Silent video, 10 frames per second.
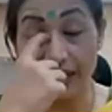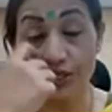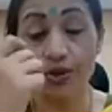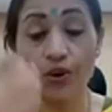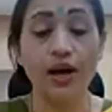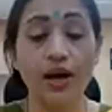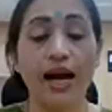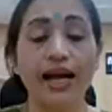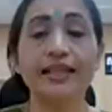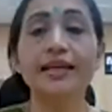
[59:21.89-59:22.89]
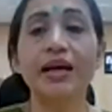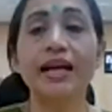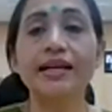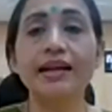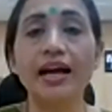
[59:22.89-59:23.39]
So I think my
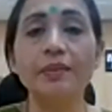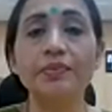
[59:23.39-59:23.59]
entire